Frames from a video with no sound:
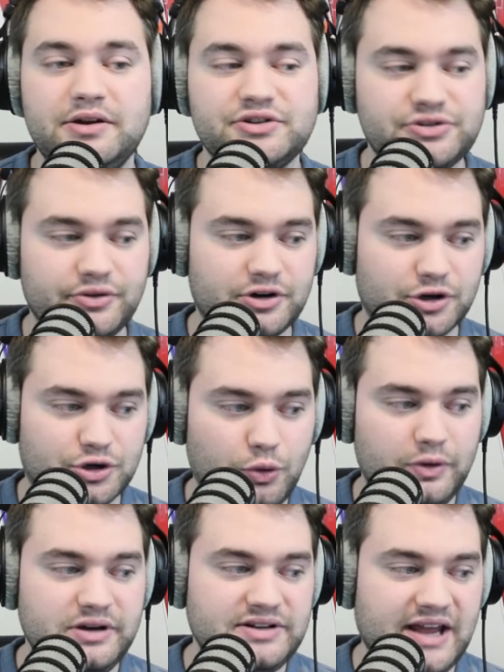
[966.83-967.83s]
So they're
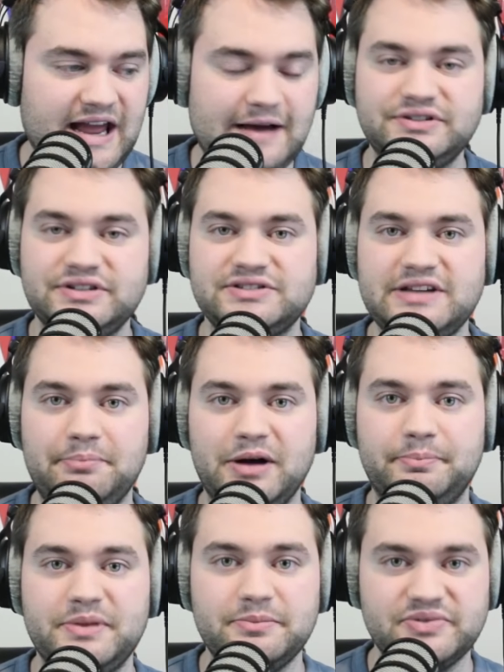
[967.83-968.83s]
going to have to step
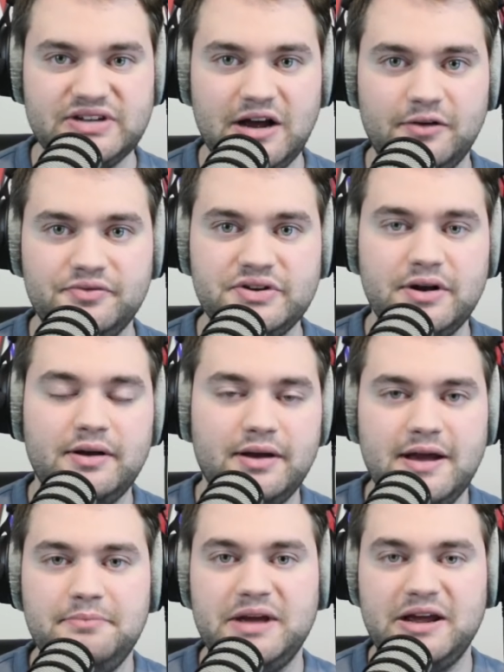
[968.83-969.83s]
up themselves
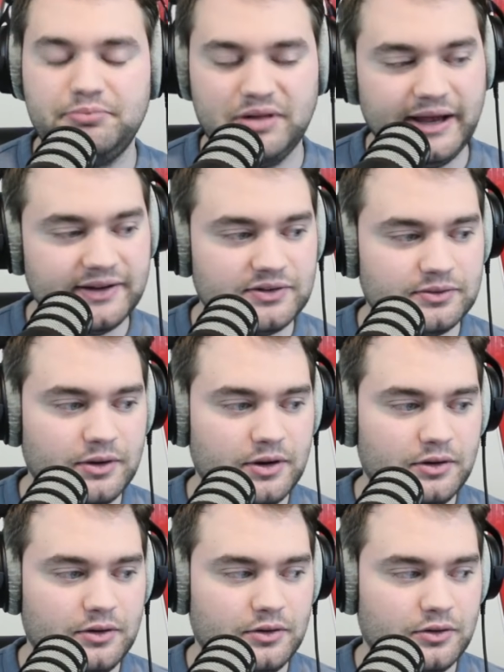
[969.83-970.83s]
and make plays.
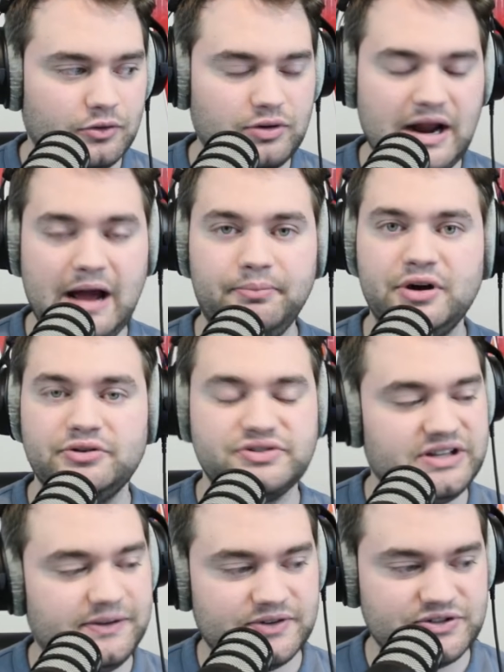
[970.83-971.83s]
Grab those
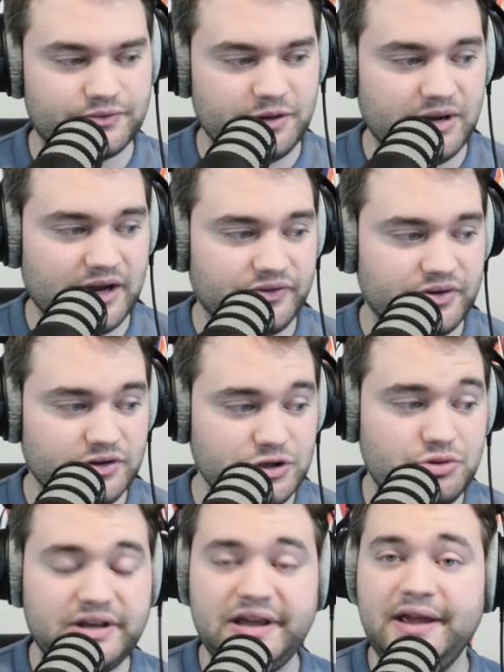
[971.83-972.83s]
defensive rebounds. You
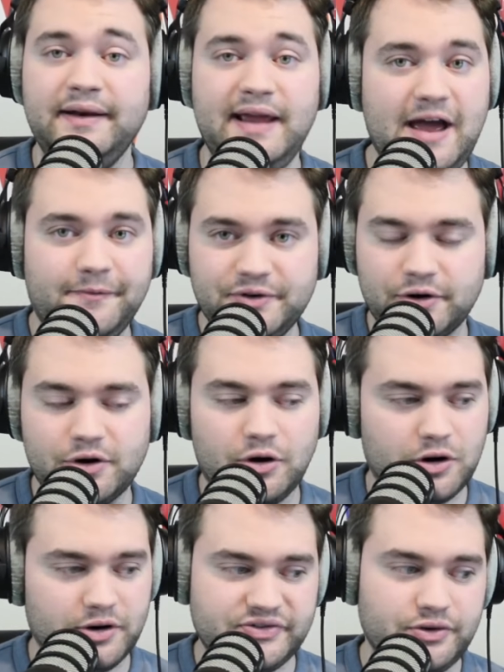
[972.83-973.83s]
can't have your
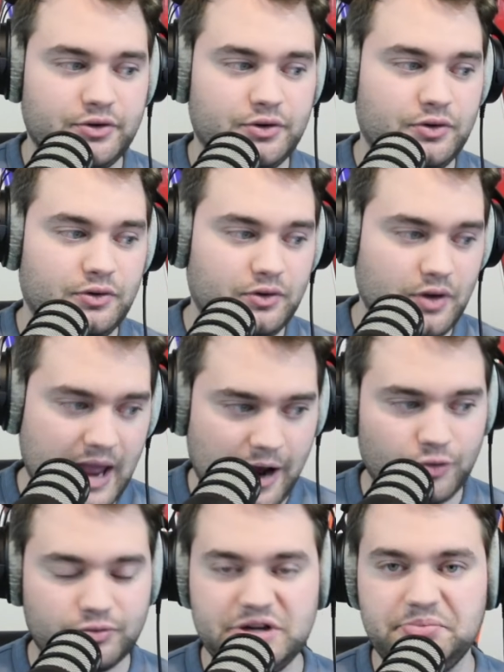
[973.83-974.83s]
guards
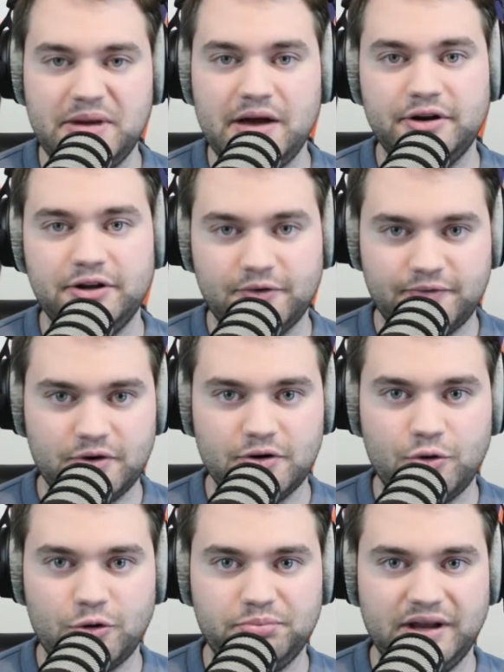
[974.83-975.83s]
out rebounding your front
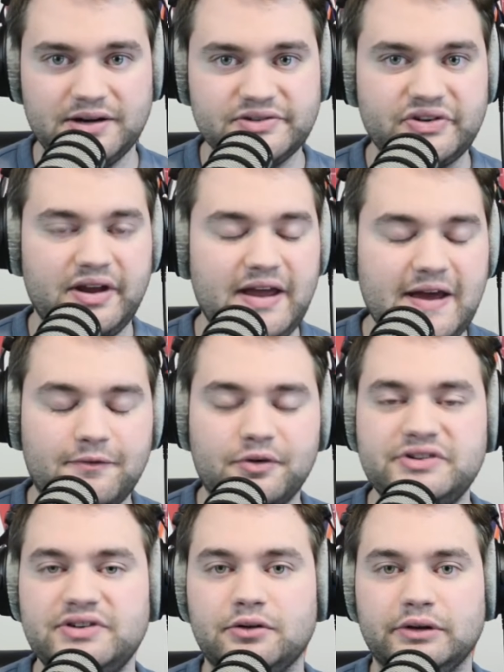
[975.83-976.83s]
court players every
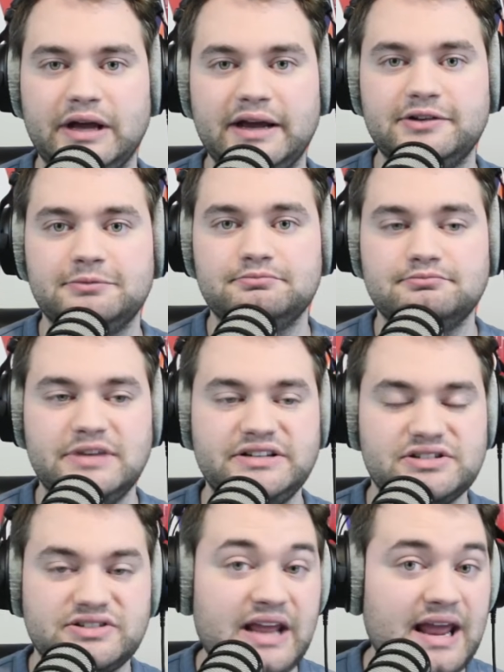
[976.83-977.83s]
single night. It
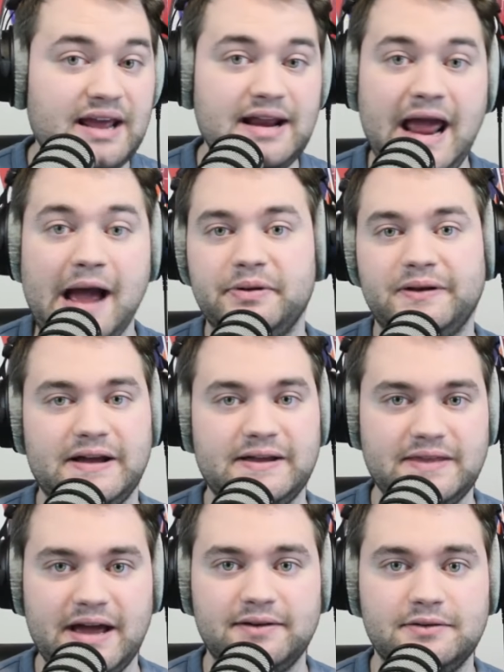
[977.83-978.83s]
just can't happen like
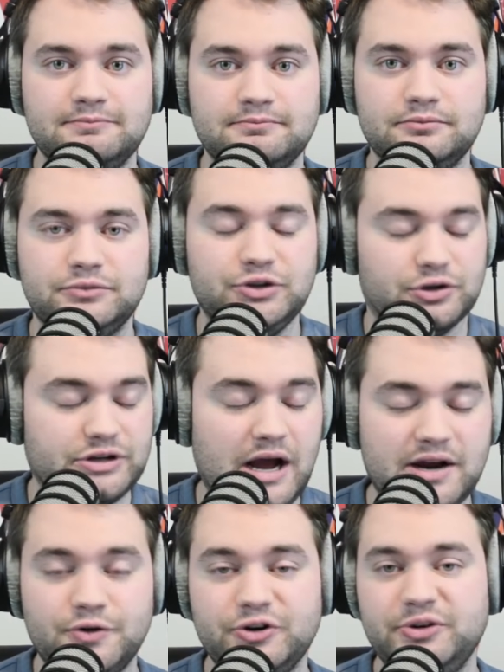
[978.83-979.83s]
that. You're
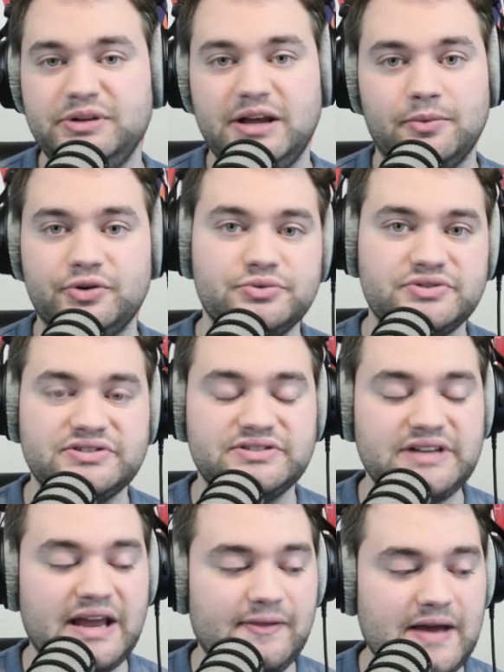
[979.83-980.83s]
not going to be able to
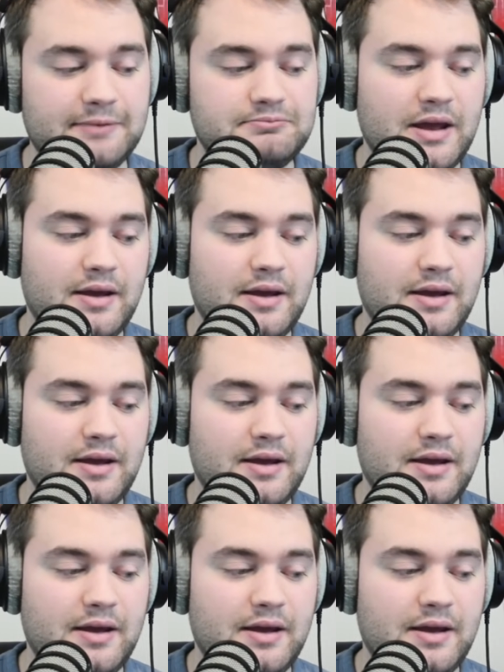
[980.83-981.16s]
sustain that.